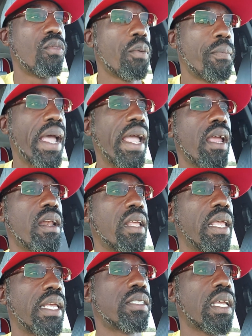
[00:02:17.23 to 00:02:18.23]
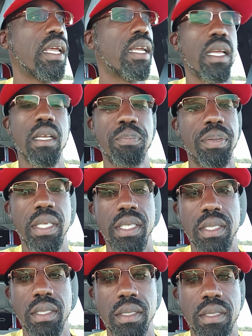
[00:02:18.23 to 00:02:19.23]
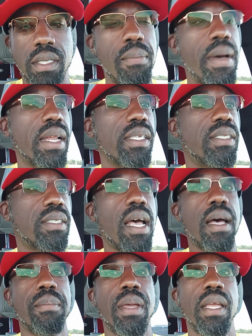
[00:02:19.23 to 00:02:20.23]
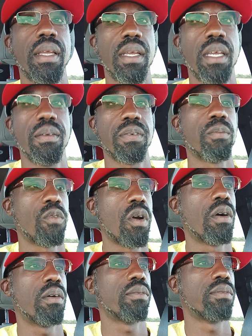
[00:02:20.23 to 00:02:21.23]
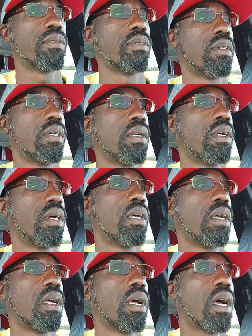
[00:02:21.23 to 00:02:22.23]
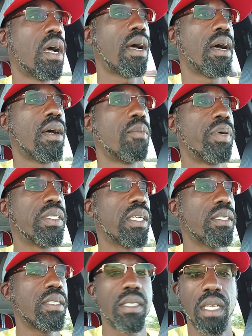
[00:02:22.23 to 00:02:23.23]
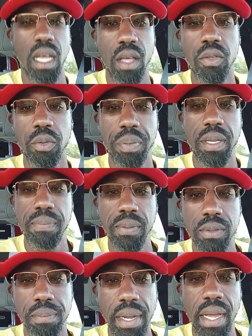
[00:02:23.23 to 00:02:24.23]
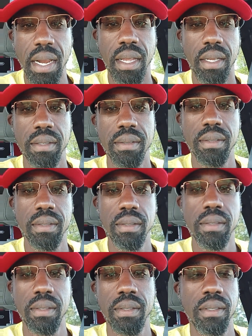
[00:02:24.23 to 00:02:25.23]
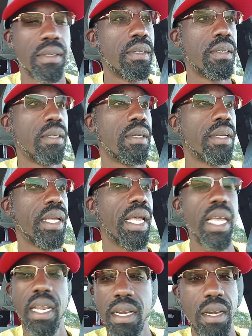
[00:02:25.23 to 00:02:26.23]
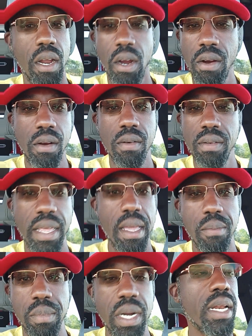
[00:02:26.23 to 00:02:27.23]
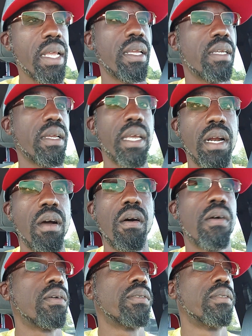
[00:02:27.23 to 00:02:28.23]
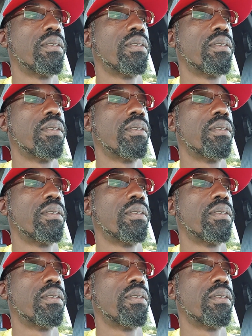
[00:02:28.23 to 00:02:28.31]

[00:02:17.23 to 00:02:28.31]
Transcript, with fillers: The man is, it, eh, it, eh, please, somebody stop me if I'm wrong. Uh, but this is other people's money. He didn't earn that money at all